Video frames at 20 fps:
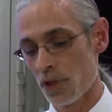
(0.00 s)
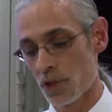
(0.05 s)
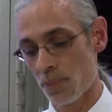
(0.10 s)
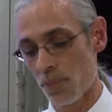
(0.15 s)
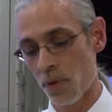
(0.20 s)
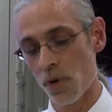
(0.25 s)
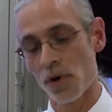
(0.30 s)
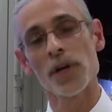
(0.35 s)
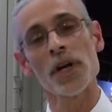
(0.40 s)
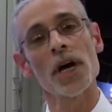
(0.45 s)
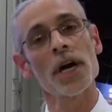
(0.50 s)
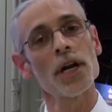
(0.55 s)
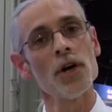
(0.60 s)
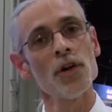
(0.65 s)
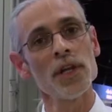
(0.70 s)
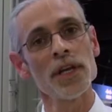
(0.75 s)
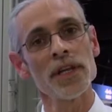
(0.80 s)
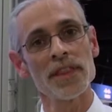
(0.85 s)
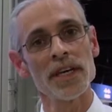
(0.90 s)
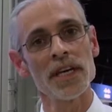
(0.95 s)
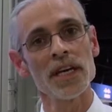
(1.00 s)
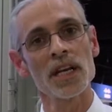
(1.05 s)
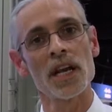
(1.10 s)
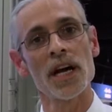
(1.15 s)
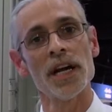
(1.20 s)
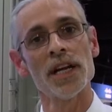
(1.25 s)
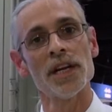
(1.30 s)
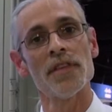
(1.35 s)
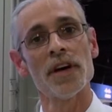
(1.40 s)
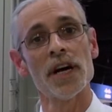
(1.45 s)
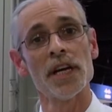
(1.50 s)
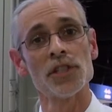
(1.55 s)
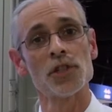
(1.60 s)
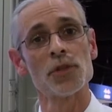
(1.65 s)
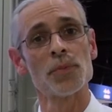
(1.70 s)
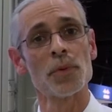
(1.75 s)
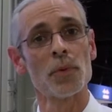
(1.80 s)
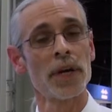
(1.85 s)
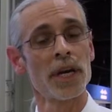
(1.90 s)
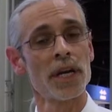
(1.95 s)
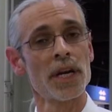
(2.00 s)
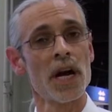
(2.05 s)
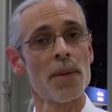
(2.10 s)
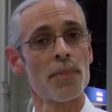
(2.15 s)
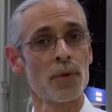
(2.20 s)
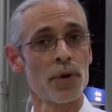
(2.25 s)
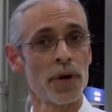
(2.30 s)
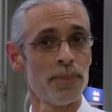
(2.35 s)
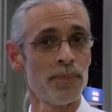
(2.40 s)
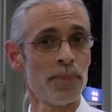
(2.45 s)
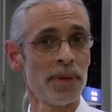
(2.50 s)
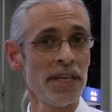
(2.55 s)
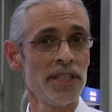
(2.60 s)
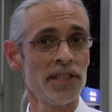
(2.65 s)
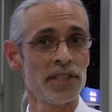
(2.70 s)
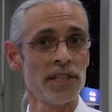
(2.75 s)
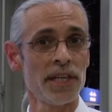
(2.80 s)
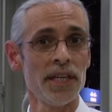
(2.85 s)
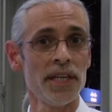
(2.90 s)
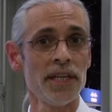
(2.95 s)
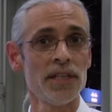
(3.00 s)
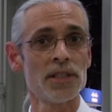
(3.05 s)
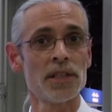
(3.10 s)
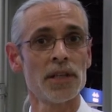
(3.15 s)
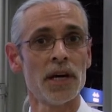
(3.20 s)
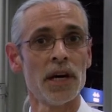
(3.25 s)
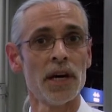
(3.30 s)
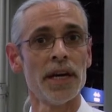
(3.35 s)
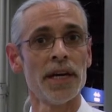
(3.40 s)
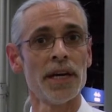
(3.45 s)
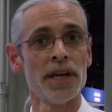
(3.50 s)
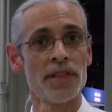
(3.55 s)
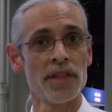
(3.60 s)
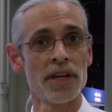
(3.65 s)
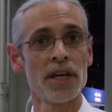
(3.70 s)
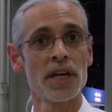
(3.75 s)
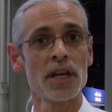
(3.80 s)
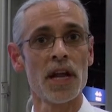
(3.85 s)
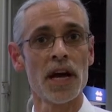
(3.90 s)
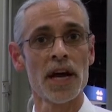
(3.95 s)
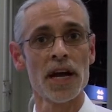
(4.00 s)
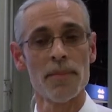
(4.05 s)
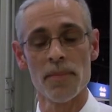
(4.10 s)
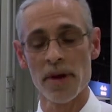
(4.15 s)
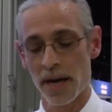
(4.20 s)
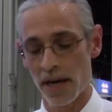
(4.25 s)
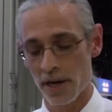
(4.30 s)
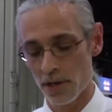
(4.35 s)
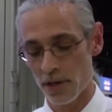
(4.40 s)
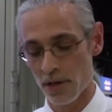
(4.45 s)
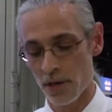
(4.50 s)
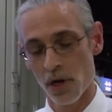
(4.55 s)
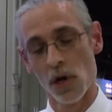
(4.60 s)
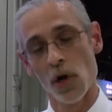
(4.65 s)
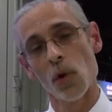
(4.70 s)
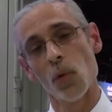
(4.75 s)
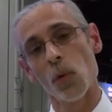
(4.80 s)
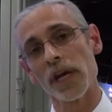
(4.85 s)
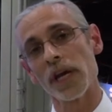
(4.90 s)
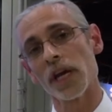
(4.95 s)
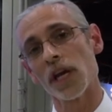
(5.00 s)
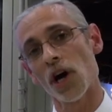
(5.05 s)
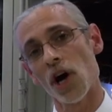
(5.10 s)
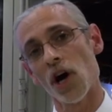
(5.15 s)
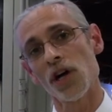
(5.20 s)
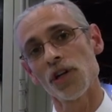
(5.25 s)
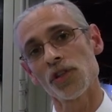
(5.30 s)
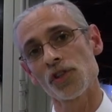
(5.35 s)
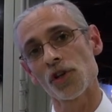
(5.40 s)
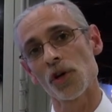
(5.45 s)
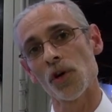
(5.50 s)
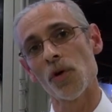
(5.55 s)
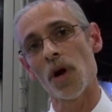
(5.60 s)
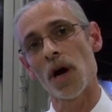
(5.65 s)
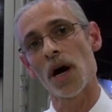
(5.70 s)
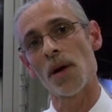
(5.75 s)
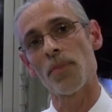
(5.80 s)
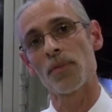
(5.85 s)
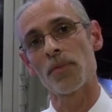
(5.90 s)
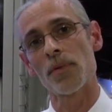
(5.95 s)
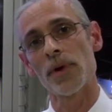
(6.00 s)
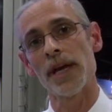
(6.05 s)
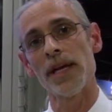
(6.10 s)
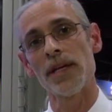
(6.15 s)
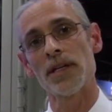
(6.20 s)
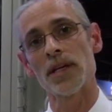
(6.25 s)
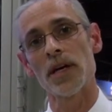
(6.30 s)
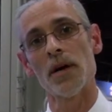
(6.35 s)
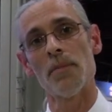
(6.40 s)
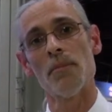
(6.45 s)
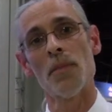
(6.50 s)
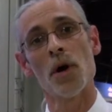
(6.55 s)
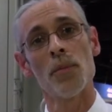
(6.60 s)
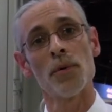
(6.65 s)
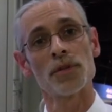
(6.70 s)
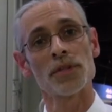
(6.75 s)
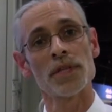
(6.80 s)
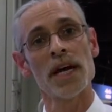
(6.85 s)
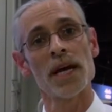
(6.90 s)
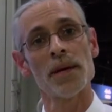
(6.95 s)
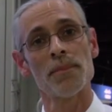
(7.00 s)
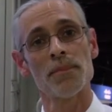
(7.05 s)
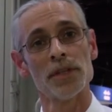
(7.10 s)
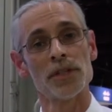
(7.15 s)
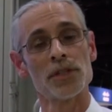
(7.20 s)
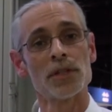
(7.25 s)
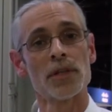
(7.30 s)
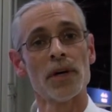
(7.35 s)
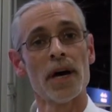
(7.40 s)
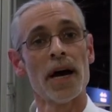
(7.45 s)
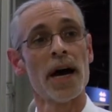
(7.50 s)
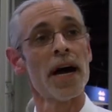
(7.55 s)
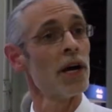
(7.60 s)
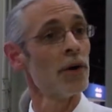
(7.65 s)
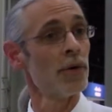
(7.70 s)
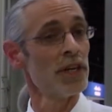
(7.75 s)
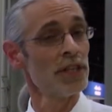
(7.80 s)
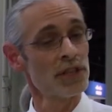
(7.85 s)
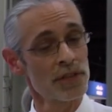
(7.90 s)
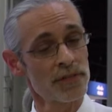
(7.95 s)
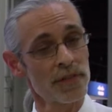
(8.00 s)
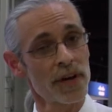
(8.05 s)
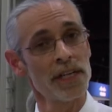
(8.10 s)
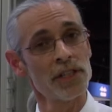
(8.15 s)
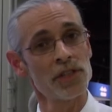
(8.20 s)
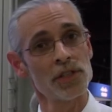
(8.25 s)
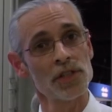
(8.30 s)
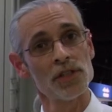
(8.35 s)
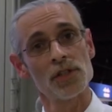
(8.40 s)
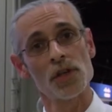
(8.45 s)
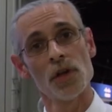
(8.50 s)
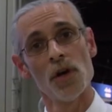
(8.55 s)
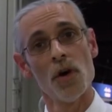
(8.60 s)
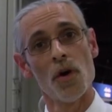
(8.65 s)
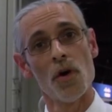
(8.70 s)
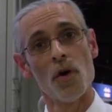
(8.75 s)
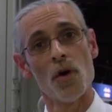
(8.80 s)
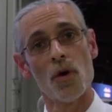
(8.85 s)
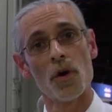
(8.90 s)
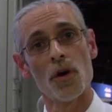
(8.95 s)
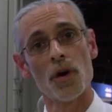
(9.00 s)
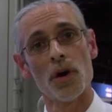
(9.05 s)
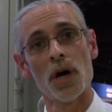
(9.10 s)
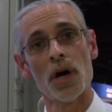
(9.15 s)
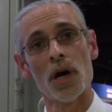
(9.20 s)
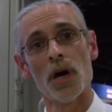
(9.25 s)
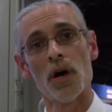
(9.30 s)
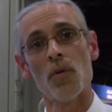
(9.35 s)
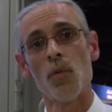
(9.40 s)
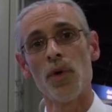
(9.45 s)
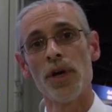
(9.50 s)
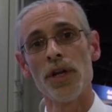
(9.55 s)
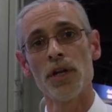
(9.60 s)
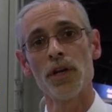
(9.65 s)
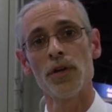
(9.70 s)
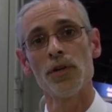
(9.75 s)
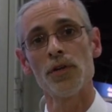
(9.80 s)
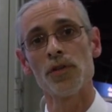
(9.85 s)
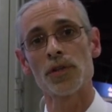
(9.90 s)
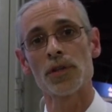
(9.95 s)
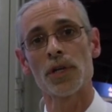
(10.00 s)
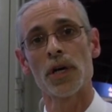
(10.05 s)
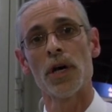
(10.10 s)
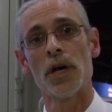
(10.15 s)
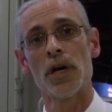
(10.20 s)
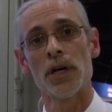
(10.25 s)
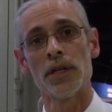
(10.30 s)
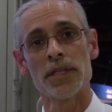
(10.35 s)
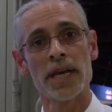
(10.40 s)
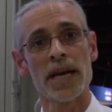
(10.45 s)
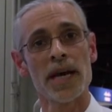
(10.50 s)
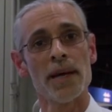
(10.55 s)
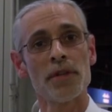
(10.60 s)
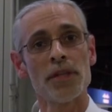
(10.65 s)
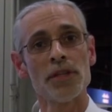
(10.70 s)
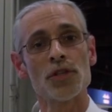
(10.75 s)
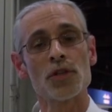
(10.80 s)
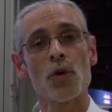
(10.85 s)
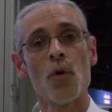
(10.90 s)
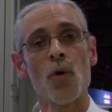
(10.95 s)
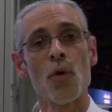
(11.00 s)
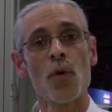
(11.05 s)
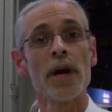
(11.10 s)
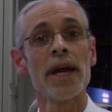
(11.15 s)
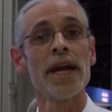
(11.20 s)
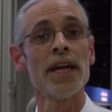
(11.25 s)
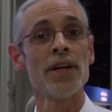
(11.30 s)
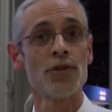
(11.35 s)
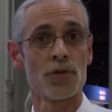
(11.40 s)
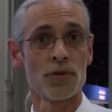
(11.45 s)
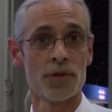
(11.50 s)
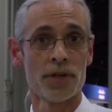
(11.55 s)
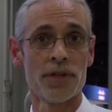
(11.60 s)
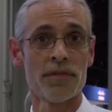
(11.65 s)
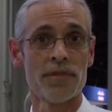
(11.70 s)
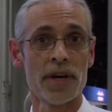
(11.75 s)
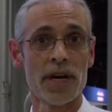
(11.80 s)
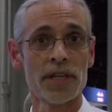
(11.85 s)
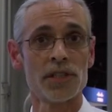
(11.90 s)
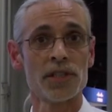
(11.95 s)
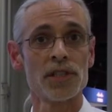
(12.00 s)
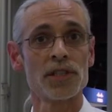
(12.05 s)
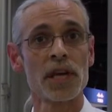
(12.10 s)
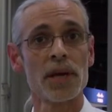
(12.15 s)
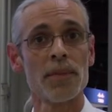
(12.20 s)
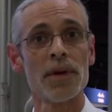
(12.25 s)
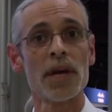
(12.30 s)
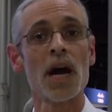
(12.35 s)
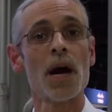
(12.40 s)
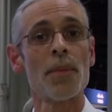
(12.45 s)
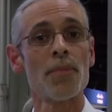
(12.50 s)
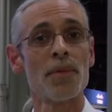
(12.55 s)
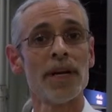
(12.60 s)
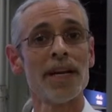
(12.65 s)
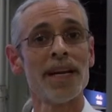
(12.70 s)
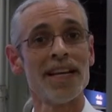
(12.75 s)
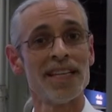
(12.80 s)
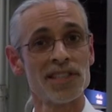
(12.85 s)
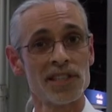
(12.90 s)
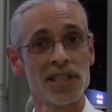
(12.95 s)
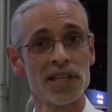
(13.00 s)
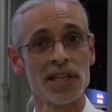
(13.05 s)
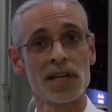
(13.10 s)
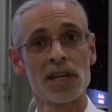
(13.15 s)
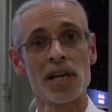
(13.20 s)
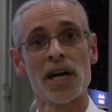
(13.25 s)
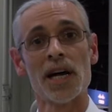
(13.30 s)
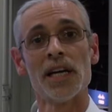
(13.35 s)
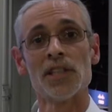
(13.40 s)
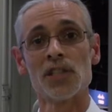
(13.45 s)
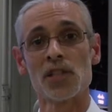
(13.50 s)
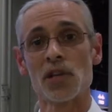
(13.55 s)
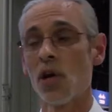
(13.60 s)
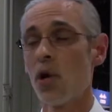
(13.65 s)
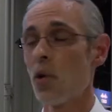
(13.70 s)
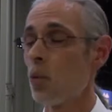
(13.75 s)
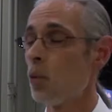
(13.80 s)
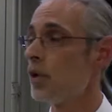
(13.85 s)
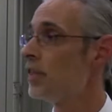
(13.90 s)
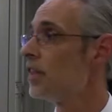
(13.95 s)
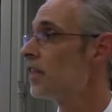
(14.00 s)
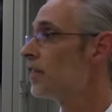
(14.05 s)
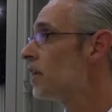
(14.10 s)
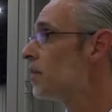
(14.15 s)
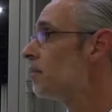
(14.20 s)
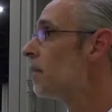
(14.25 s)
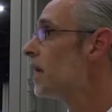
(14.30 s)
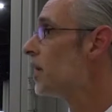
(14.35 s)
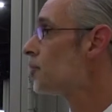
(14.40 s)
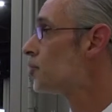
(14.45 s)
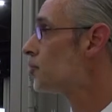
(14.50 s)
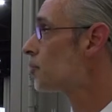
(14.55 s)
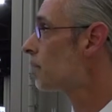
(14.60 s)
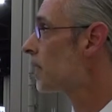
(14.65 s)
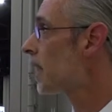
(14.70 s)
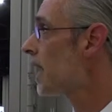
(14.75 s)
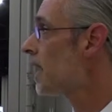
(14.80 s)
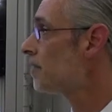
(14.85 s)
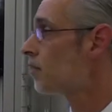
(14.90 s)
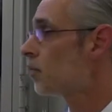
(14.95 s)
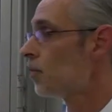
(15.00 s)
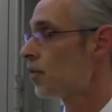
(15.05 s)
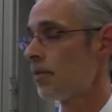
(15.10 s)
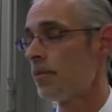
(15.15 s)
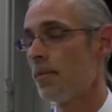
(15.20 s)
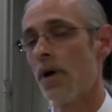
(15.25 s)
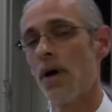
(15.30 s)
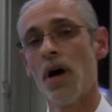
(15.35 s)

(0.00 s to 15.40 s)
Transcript: support not only thin client devices, but we can operate PCs uh, in a thin client manner. We can also operate uh, mobile tablets, uh, iOS devices or uh, Windows uh, tablets or Android devices can be operated as thin clients with the ThinManager platform.